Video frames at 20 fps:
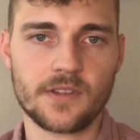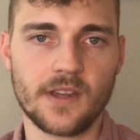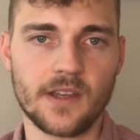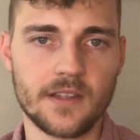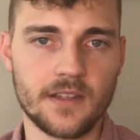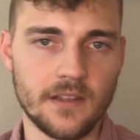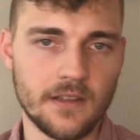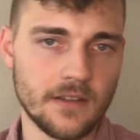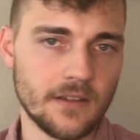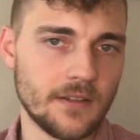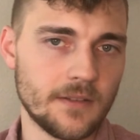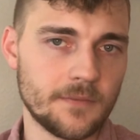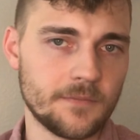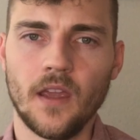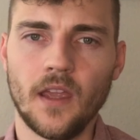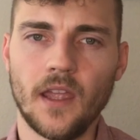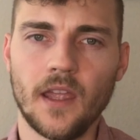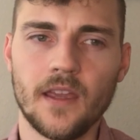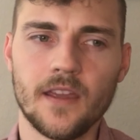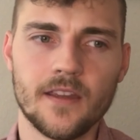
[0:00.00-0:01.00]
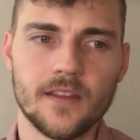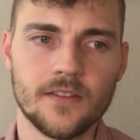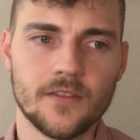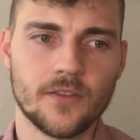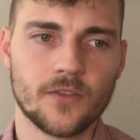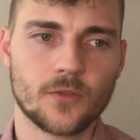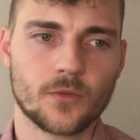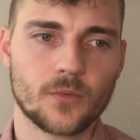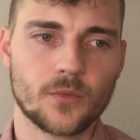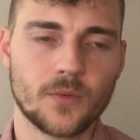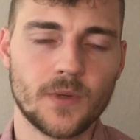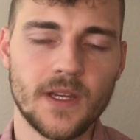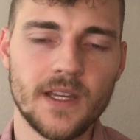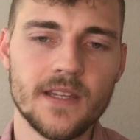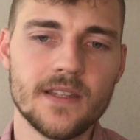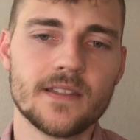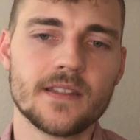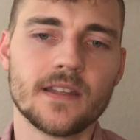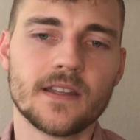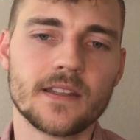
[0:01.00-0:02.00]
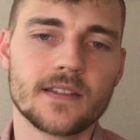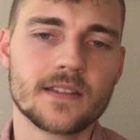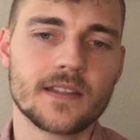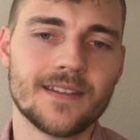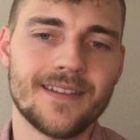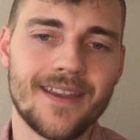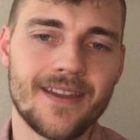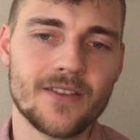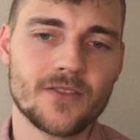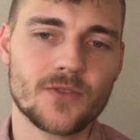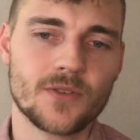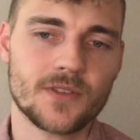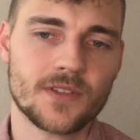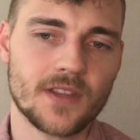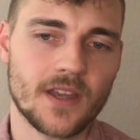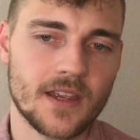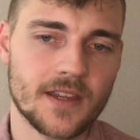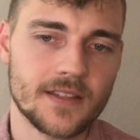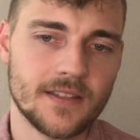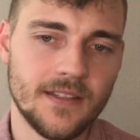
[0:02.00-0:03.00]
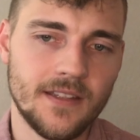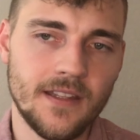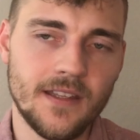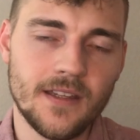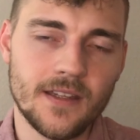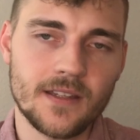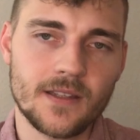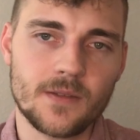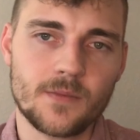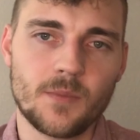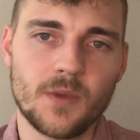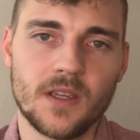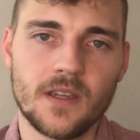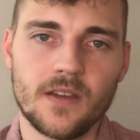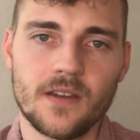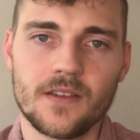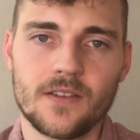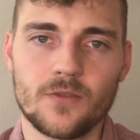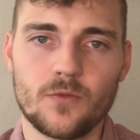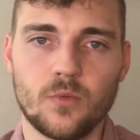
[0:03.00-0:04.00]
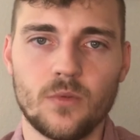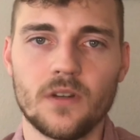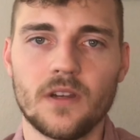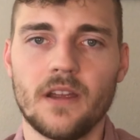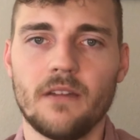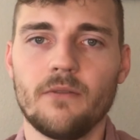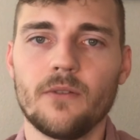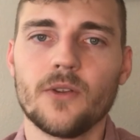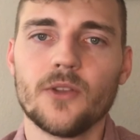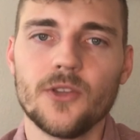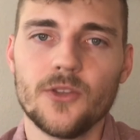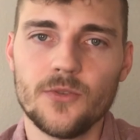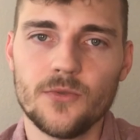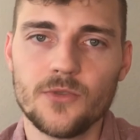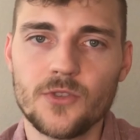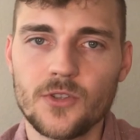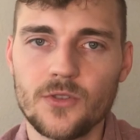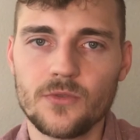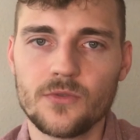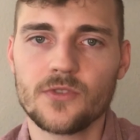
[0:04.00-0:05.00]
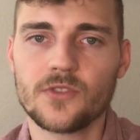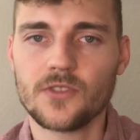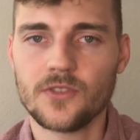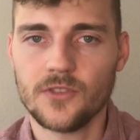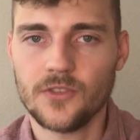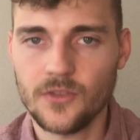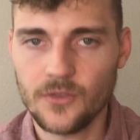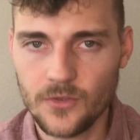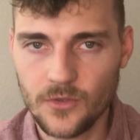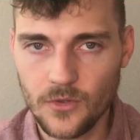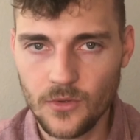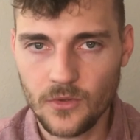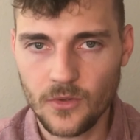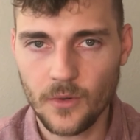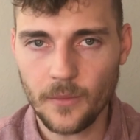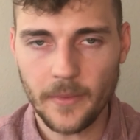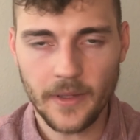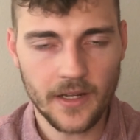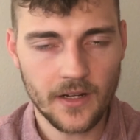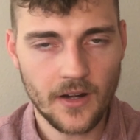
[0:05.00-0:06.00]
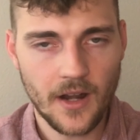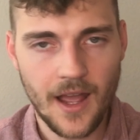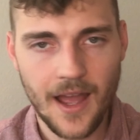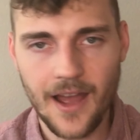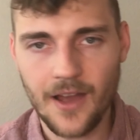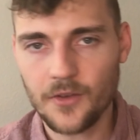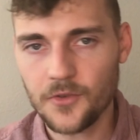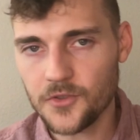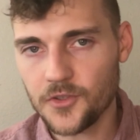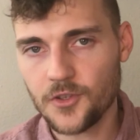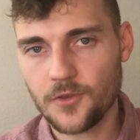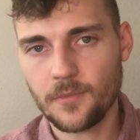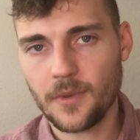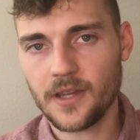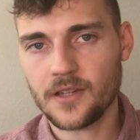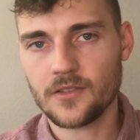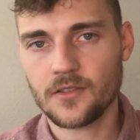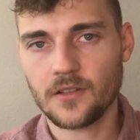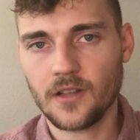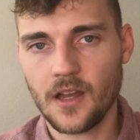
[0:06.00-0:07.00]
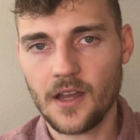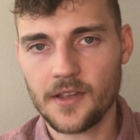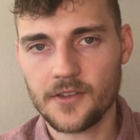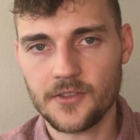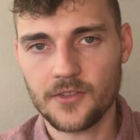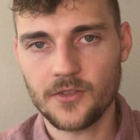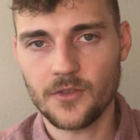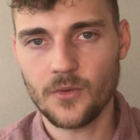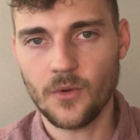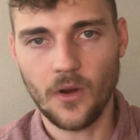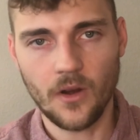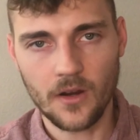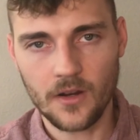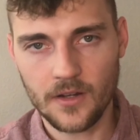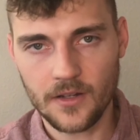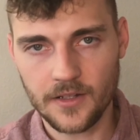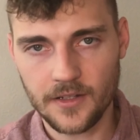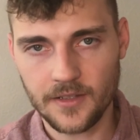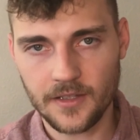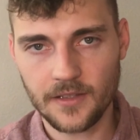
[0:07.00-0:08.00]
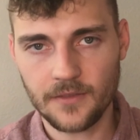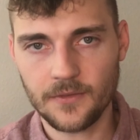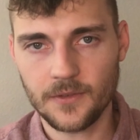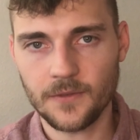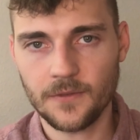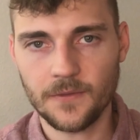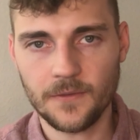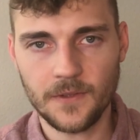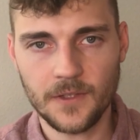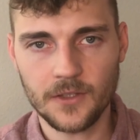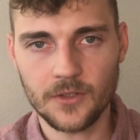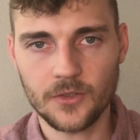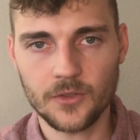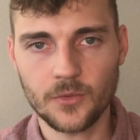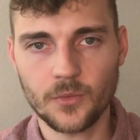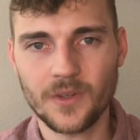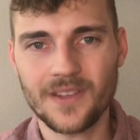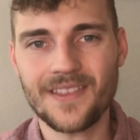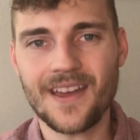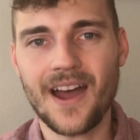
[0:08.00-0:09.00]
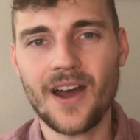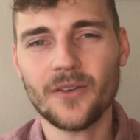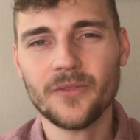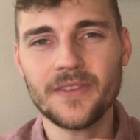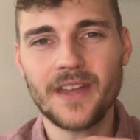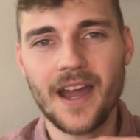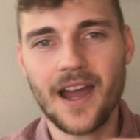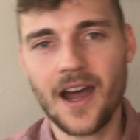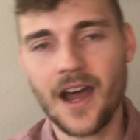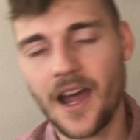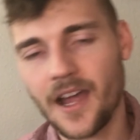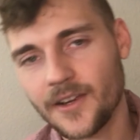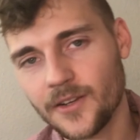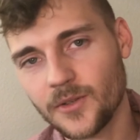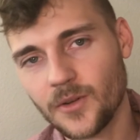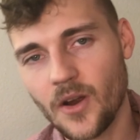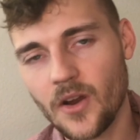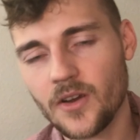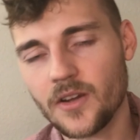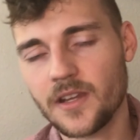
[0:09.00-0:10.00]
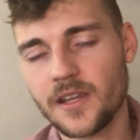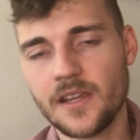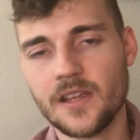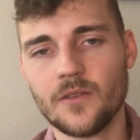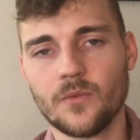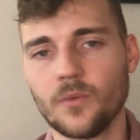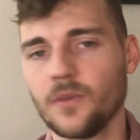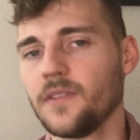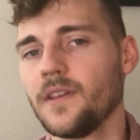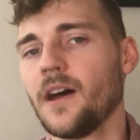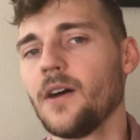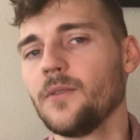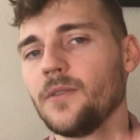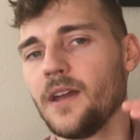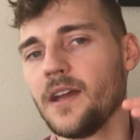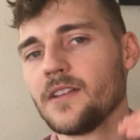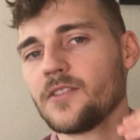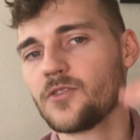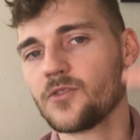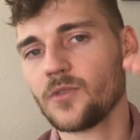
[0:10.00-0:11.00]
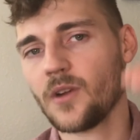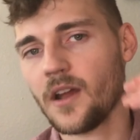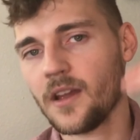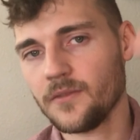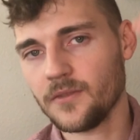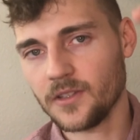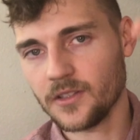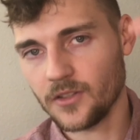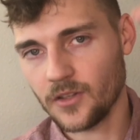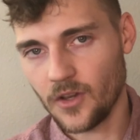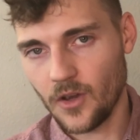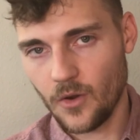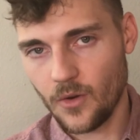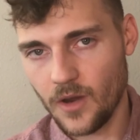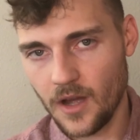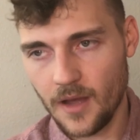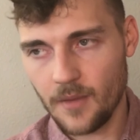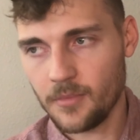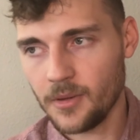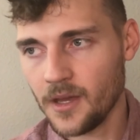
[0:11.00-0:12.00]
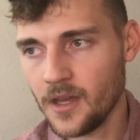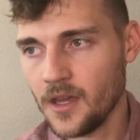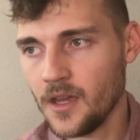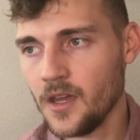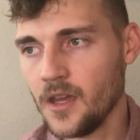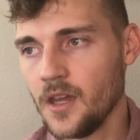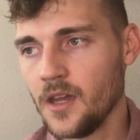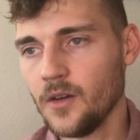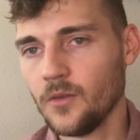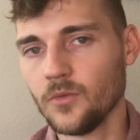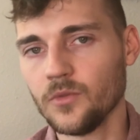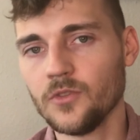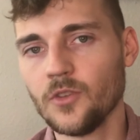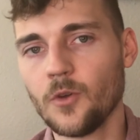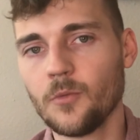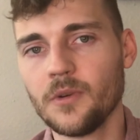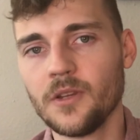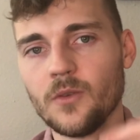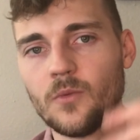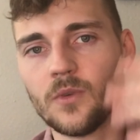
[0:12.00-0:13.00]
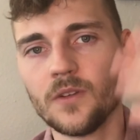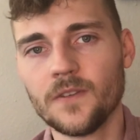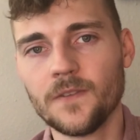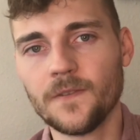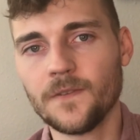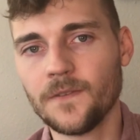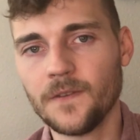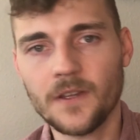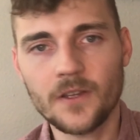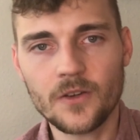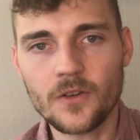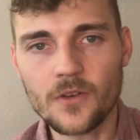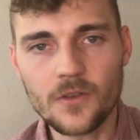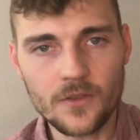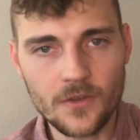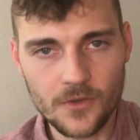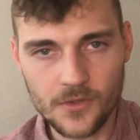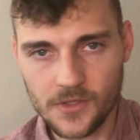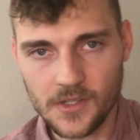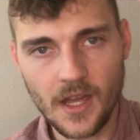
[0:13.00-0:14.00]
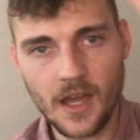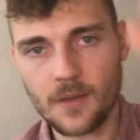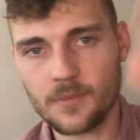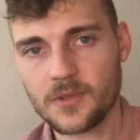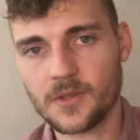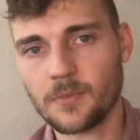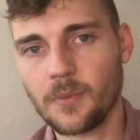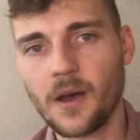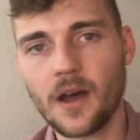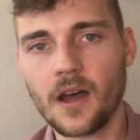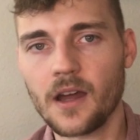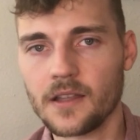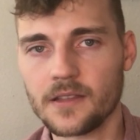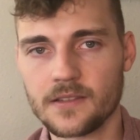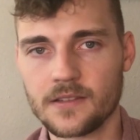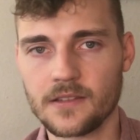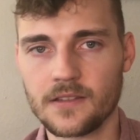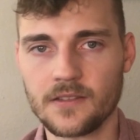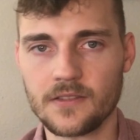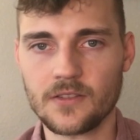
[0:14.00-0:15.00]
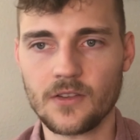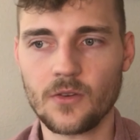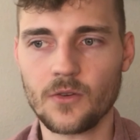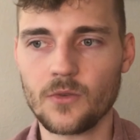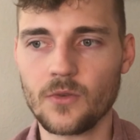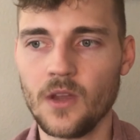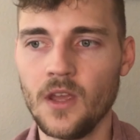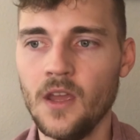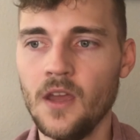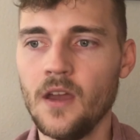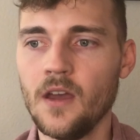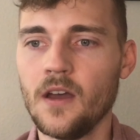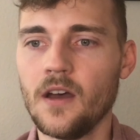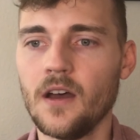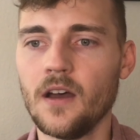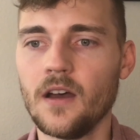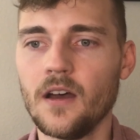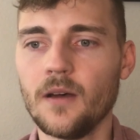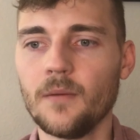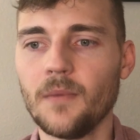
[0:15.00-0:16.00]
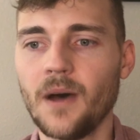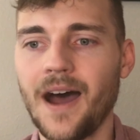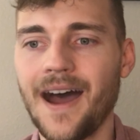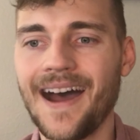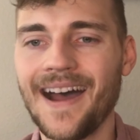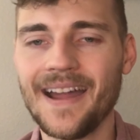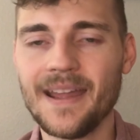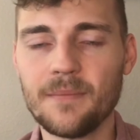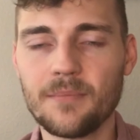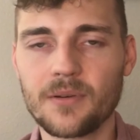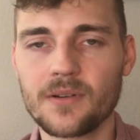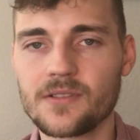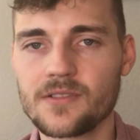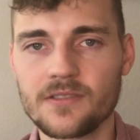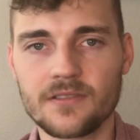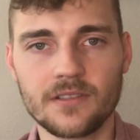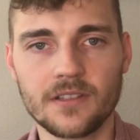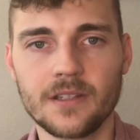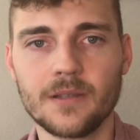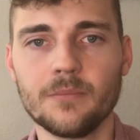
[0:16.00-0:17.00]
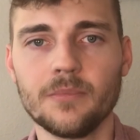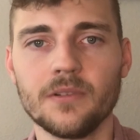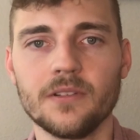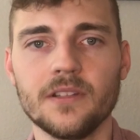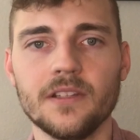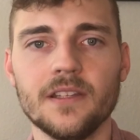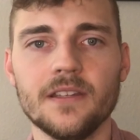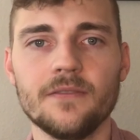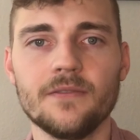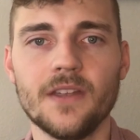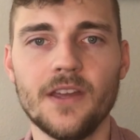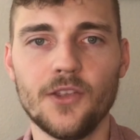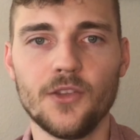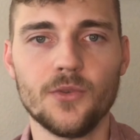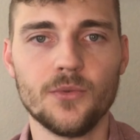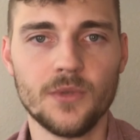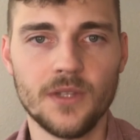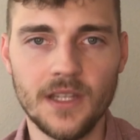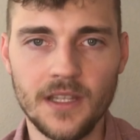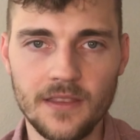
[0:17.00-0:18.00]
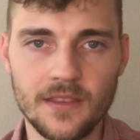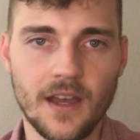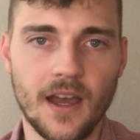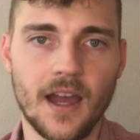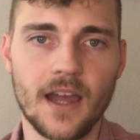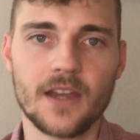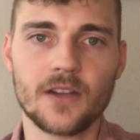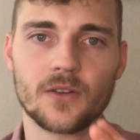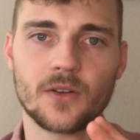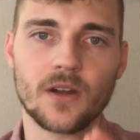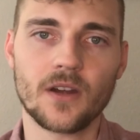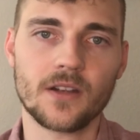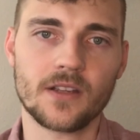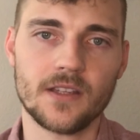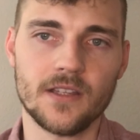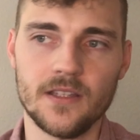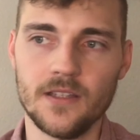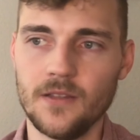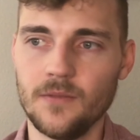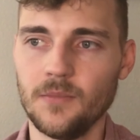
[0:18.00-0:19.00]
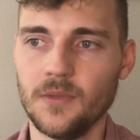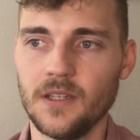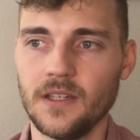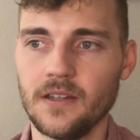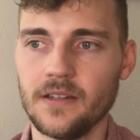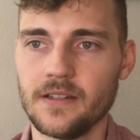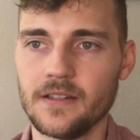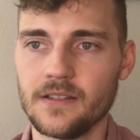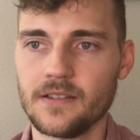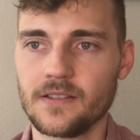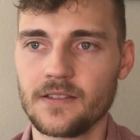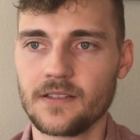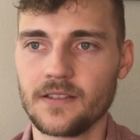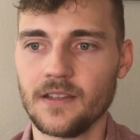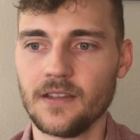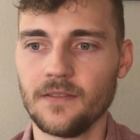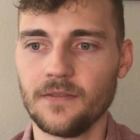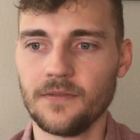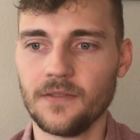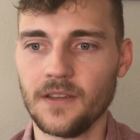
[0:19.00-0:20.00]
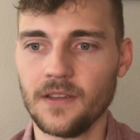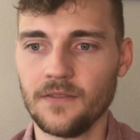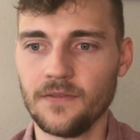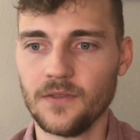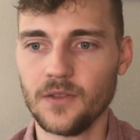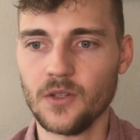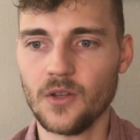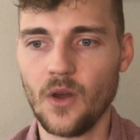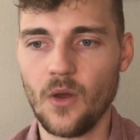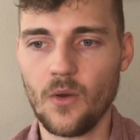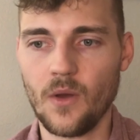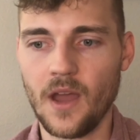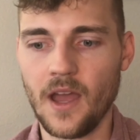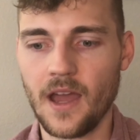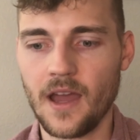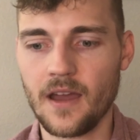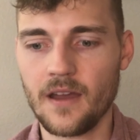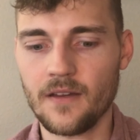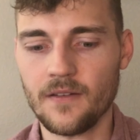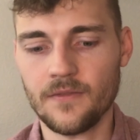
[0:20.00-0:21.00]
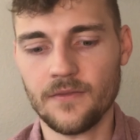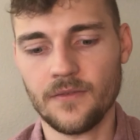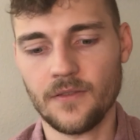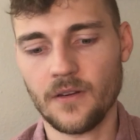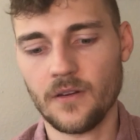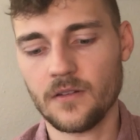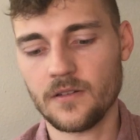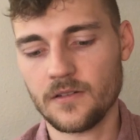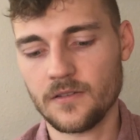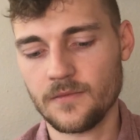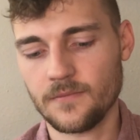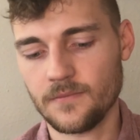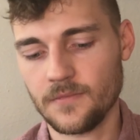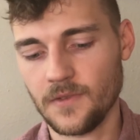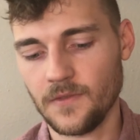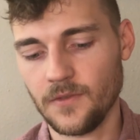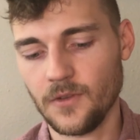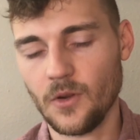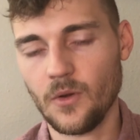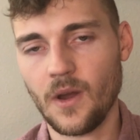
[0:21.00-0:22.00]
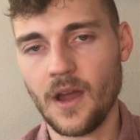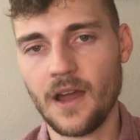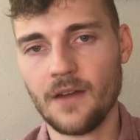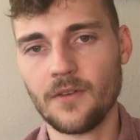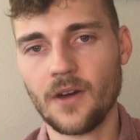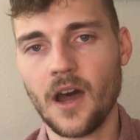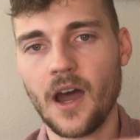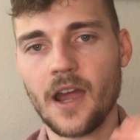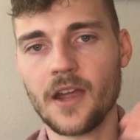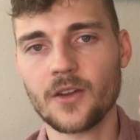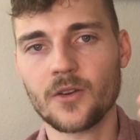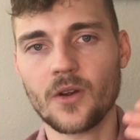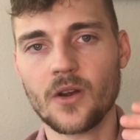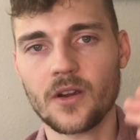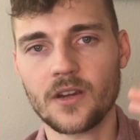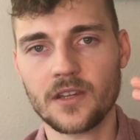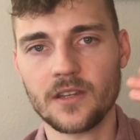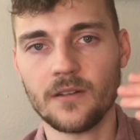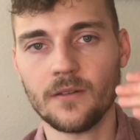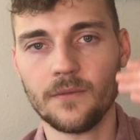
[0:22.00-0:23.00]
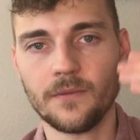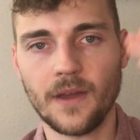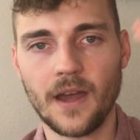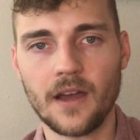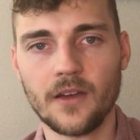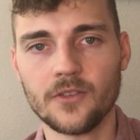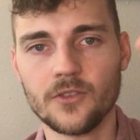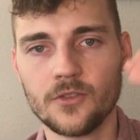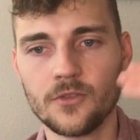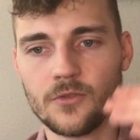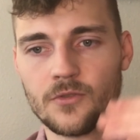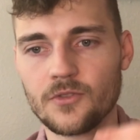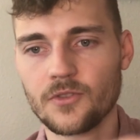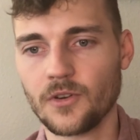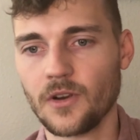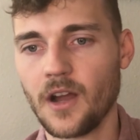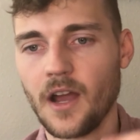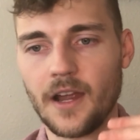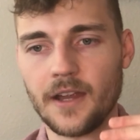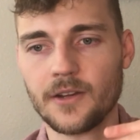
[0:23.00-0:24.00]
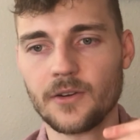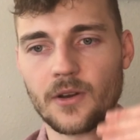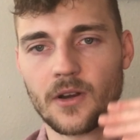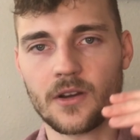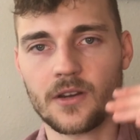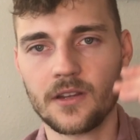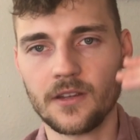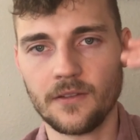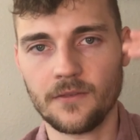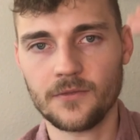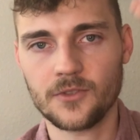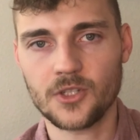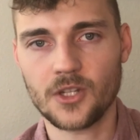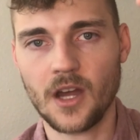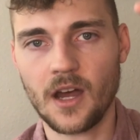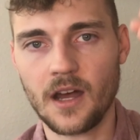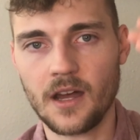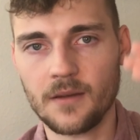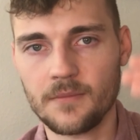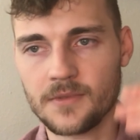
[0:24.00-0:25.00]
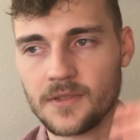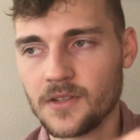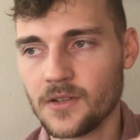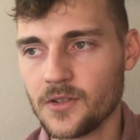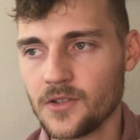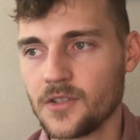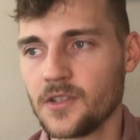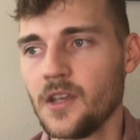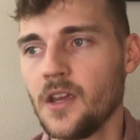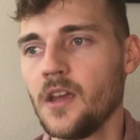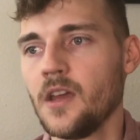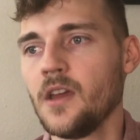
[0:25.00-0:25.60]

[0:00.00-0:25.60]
idea. And the reason it's a dangerous idea is because whatever you choose to do, no matter how specialized you are in a given field, without that hierarchy and without that striving to go up, well, nobody would fill those top spots. And so I personally believe that you need the hierarchy, because if you don't have a hierarchy of values or a hierarchy of jobs, there's